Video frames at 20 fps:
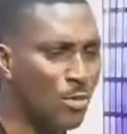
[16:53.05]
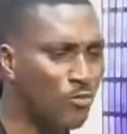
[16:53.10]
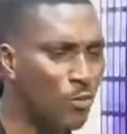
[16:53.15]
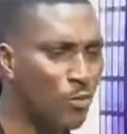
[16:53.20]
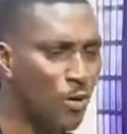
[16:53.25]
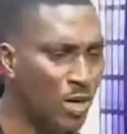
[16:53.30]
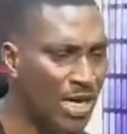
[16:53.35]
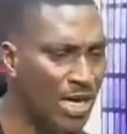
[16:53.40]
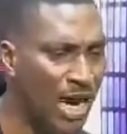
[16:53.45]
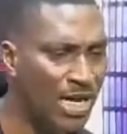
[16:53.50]
of
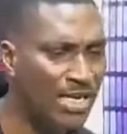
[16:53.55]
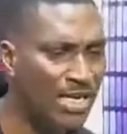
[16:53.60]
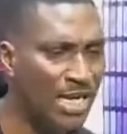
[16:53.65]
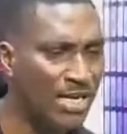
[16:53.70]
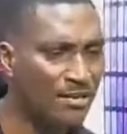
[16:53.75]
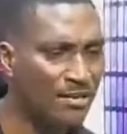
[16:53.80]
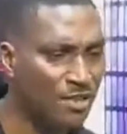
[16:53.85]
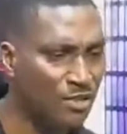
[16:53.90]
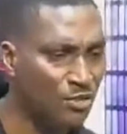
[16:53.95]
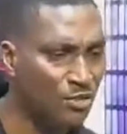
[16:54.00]
God and the
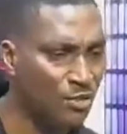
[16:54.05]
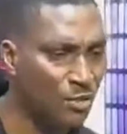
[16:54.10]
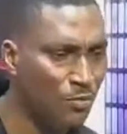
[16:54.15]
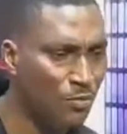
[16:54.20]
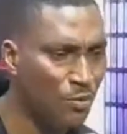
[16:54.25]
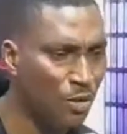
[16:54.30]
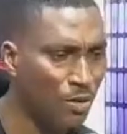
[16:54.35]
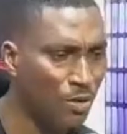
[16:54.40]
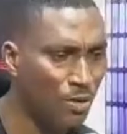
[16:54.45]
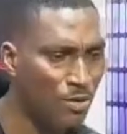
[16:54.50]
grace
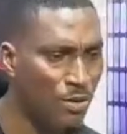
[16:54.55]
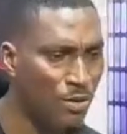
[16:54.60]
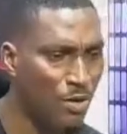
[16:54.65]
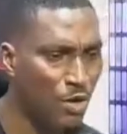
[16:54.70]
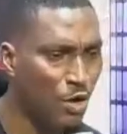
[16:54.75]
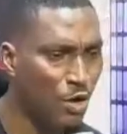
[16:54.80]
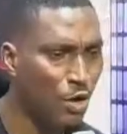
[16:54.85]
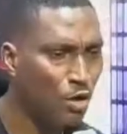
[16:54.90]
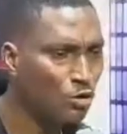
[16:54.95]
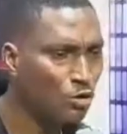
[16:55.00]
of God.
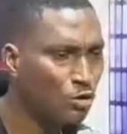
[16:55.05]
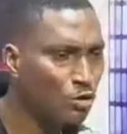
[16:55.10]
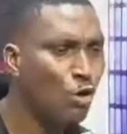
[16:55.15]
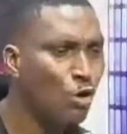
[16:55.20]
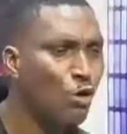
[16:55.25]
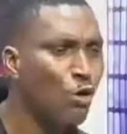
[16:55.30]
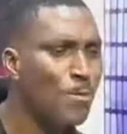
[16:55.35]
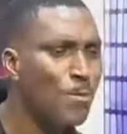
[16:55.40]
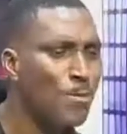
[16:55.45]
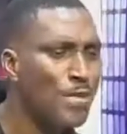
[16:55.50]

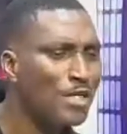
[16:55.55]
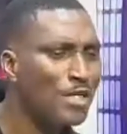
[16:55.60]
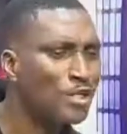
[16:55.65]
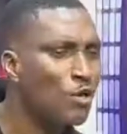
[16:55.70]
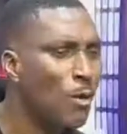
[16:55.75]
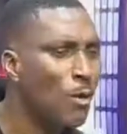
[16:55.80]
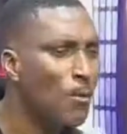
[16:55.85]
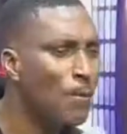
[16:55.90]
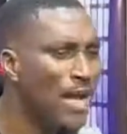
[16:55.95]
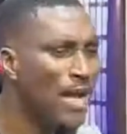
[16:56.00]
Show me
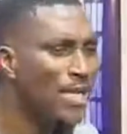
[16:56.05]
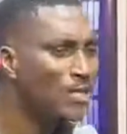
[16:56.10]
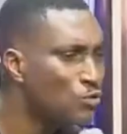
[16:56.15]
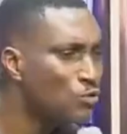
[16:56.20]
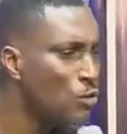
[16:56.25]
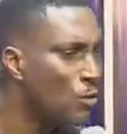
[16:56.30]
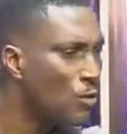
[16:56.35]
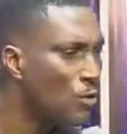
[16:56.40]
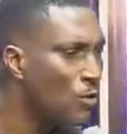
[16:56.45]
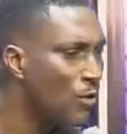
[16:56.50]
your
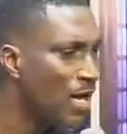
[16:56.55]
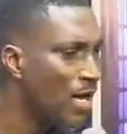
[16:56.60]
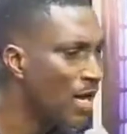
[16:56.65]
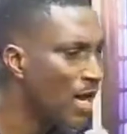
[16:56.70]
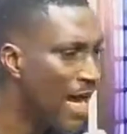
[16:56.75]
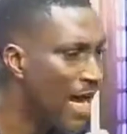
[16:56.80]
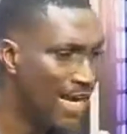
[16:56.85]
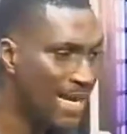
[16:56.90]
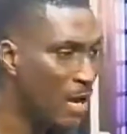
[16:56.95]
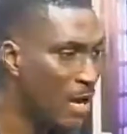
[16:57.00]
mentor
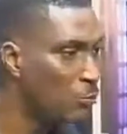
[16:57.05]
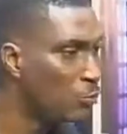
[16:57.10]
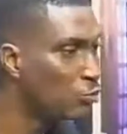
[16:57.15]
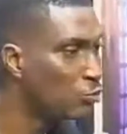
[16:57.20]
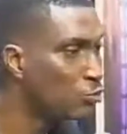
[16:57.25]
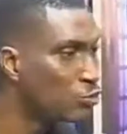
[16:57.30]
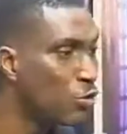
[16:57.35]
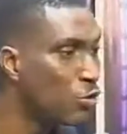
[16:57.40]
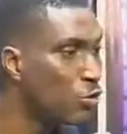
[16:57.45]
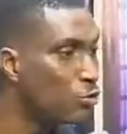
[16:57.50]
and I will
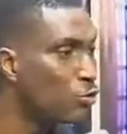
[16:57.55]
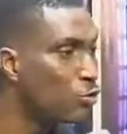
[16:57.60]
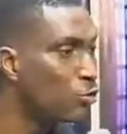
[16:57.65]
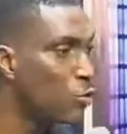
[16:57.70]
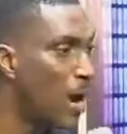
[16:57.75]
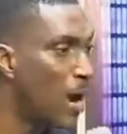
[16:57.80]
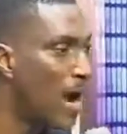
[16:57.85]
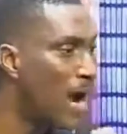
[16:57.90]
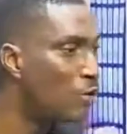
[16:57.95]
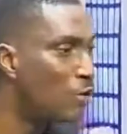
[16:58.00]
show you
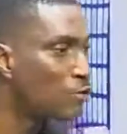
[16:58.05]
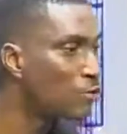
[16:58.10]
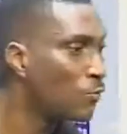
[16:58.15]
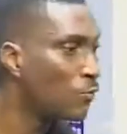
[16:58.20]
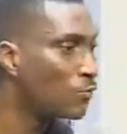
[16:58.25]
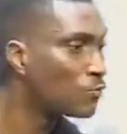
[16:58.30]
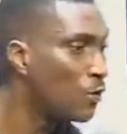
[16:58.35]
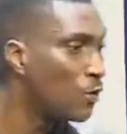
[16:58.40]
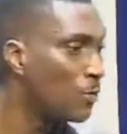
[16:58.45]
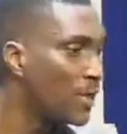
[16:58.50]
you are out
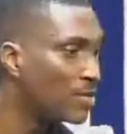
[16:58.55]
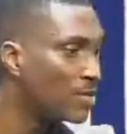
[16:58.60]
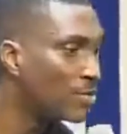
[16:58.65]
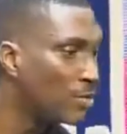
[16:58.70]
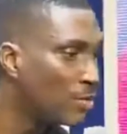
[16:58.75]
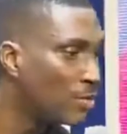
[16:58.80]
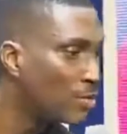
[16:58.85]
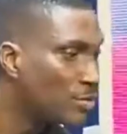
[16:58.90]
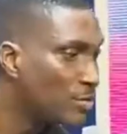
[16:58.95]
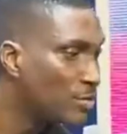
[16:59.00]
of
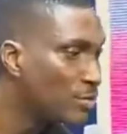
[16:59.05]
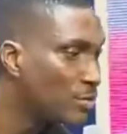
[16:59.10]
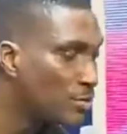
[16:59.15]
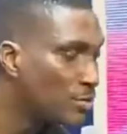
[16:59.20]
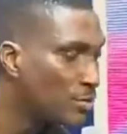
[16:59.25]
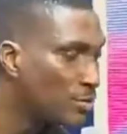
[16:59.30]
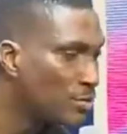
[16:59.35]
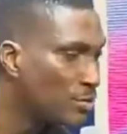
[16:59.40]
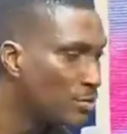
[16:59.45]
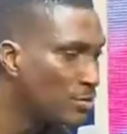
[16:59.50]

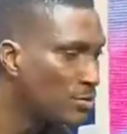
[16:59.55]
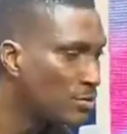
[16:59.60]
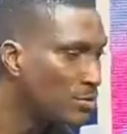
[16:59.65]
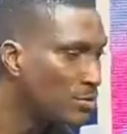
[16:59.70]
tormentors.